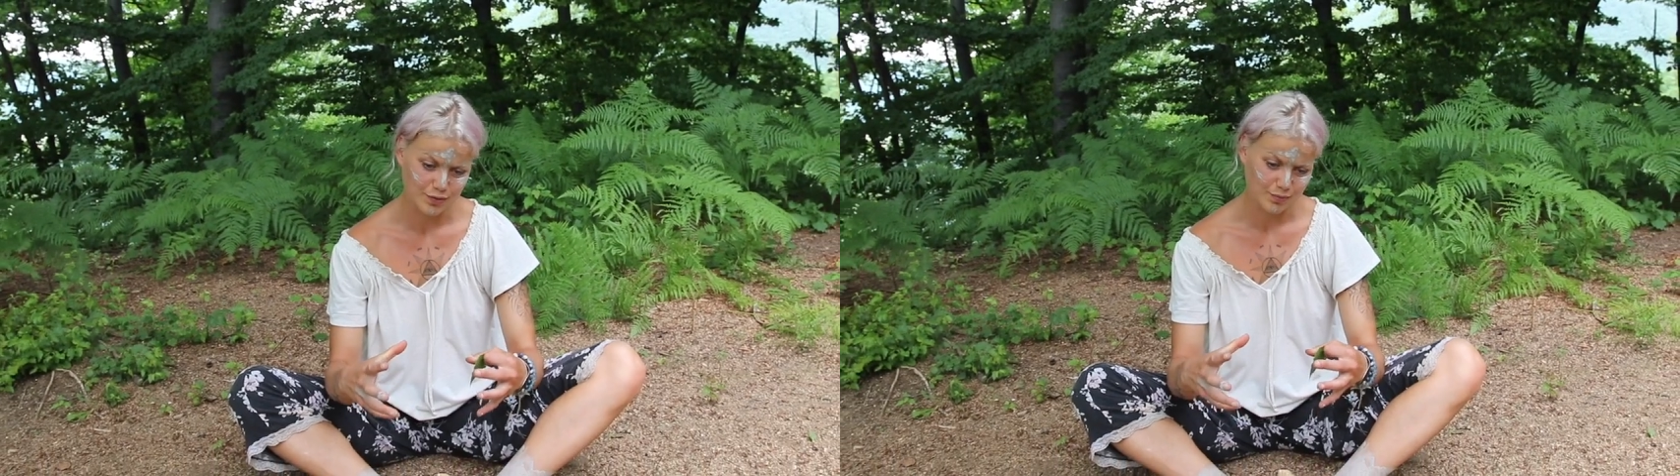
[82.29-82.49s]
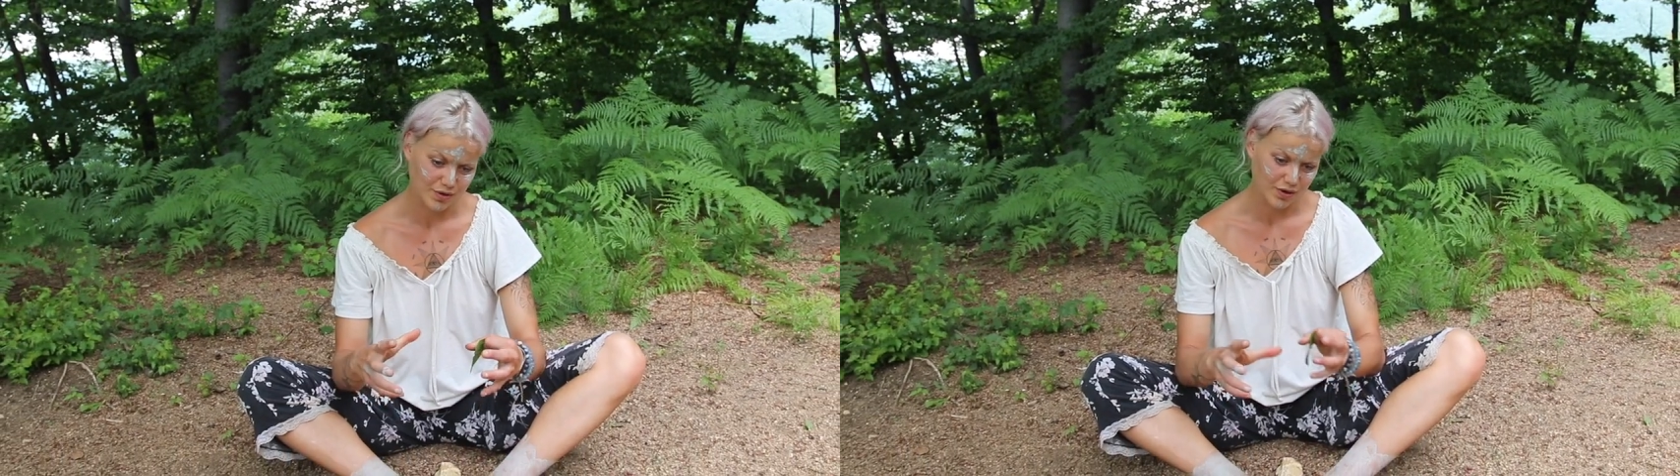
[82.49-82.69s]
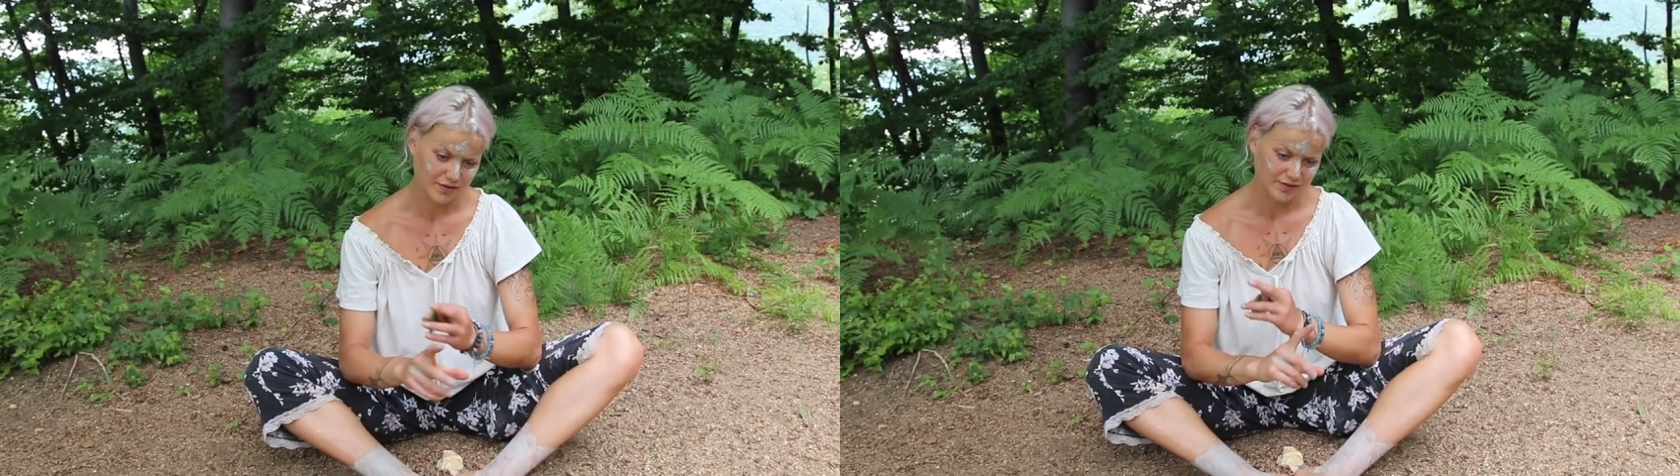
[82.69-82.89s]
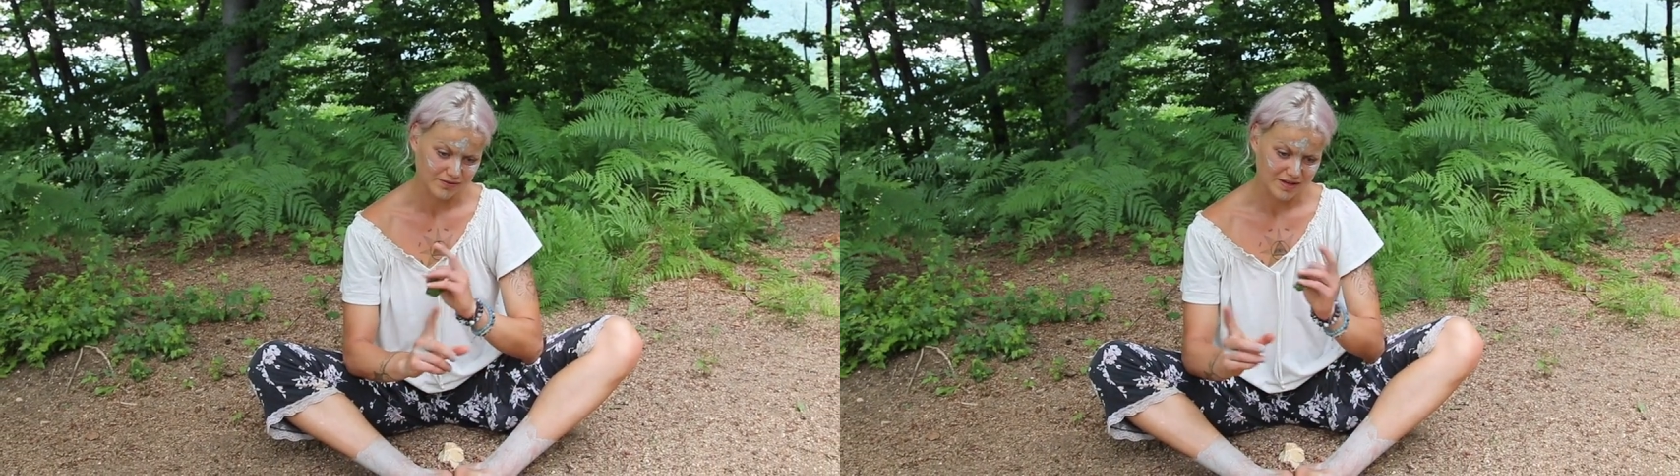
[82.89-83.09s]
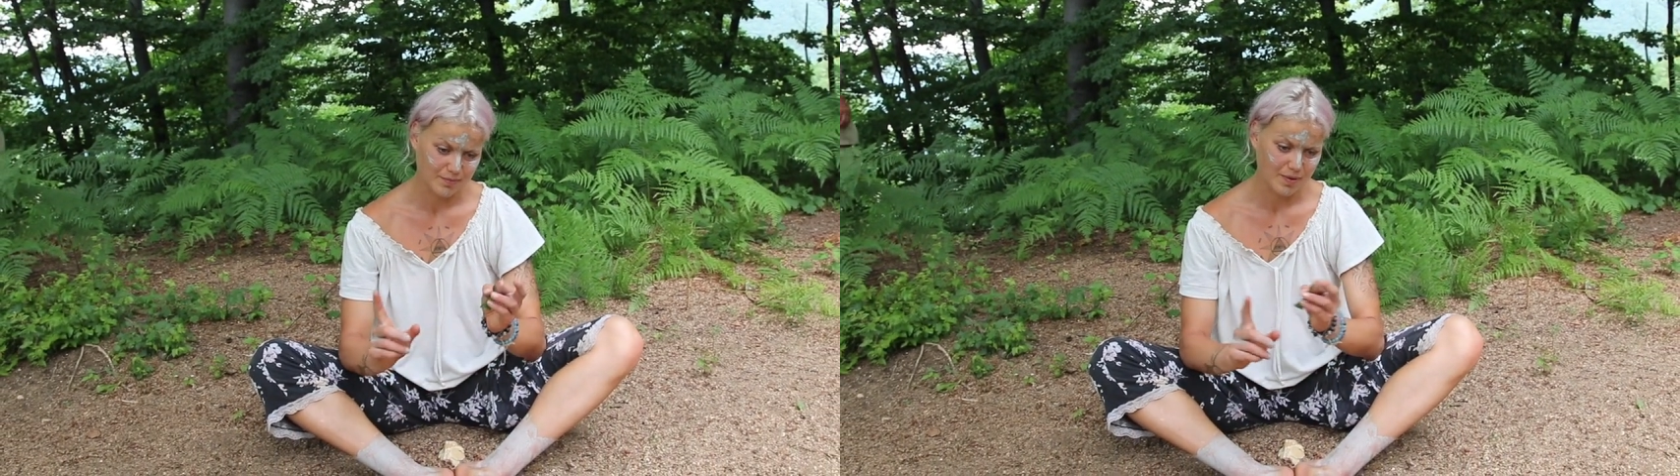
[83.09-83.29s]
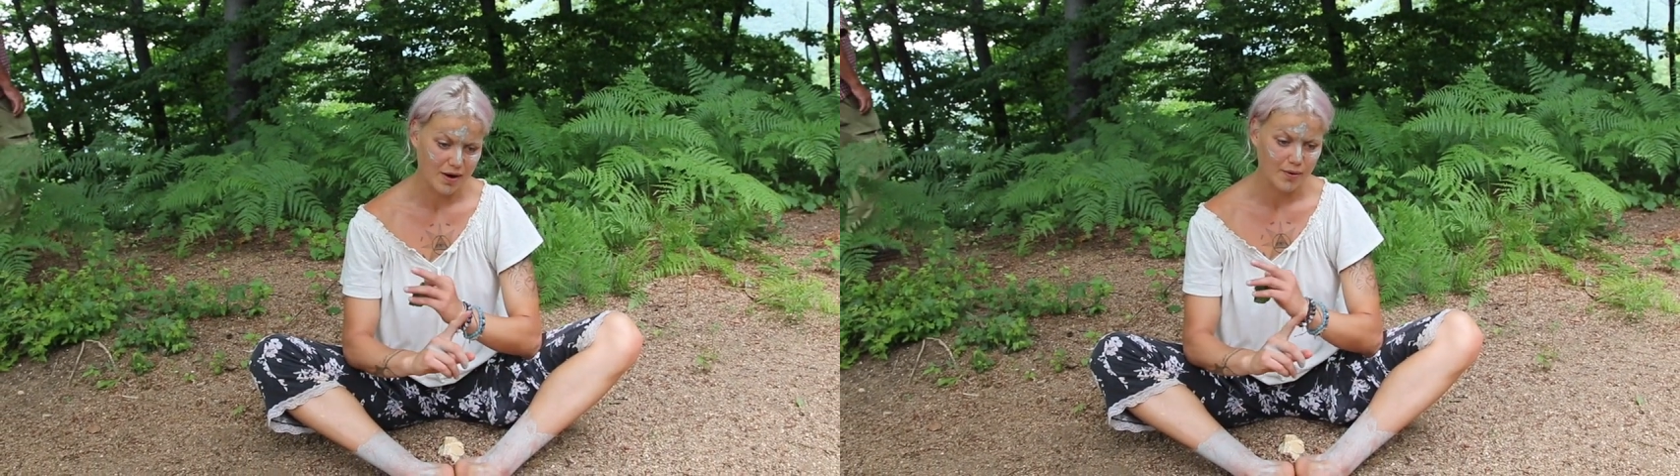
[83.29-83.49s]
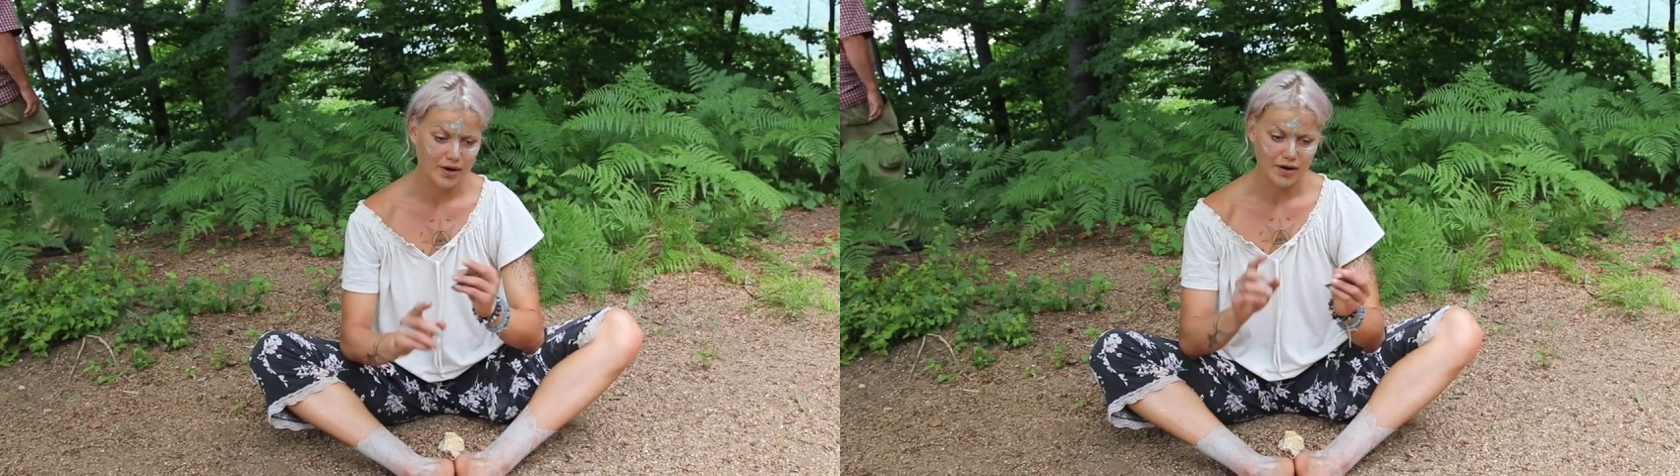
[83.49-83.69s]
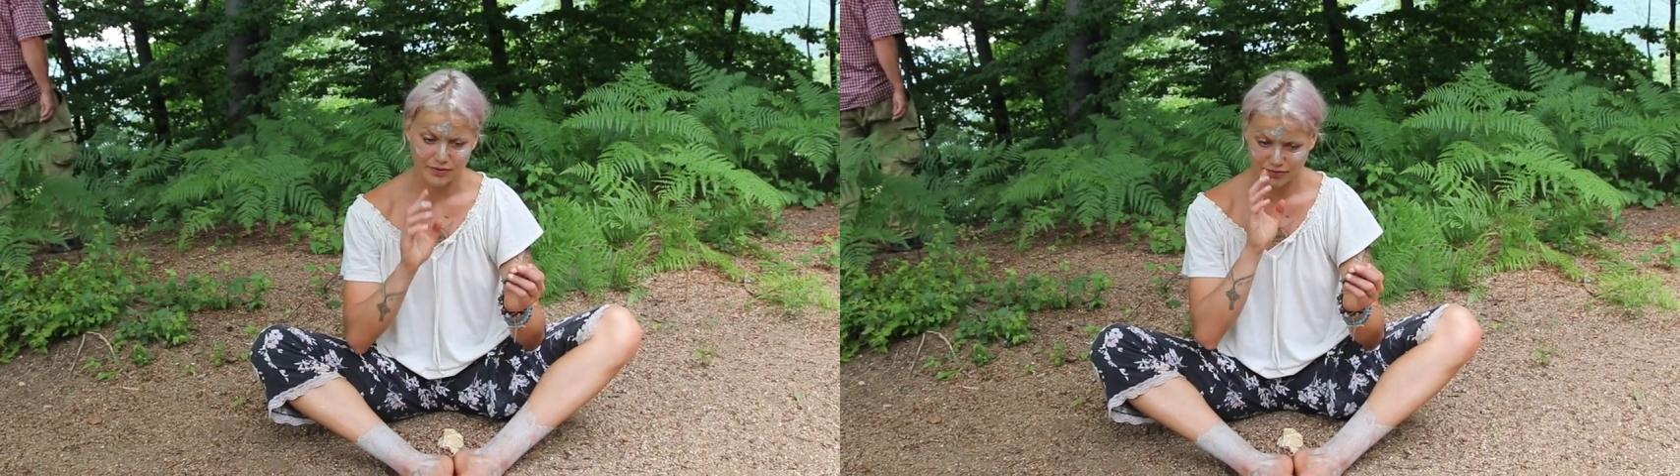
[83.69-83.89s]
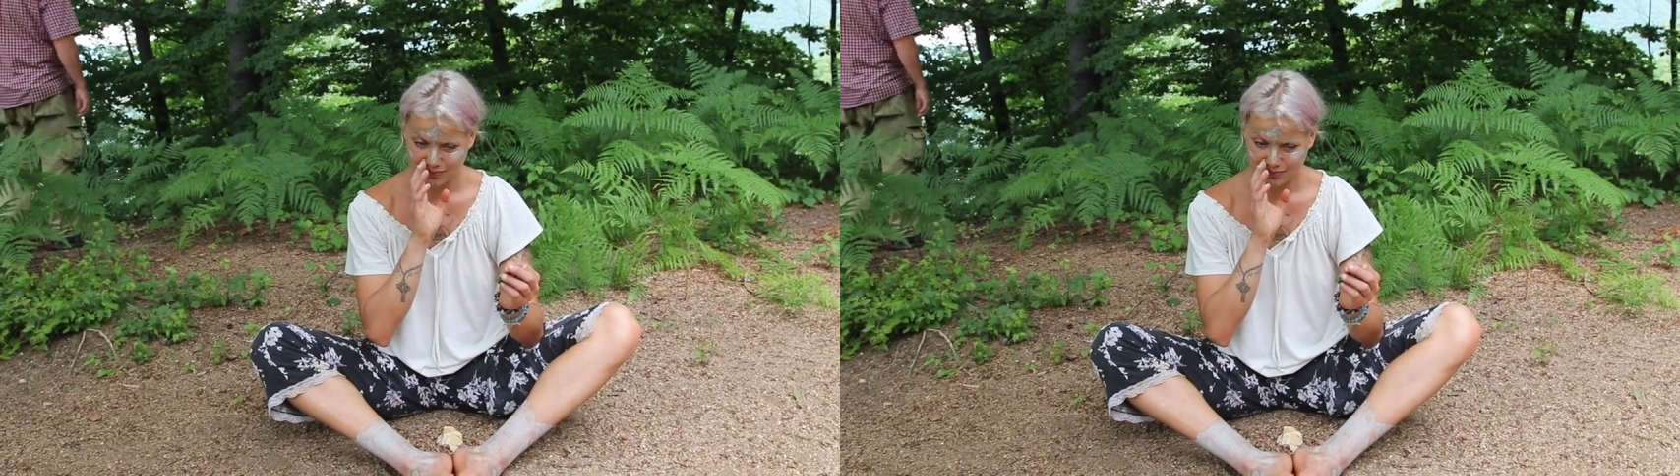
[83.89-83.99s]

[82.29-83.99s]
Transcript: it because of that powerhouse.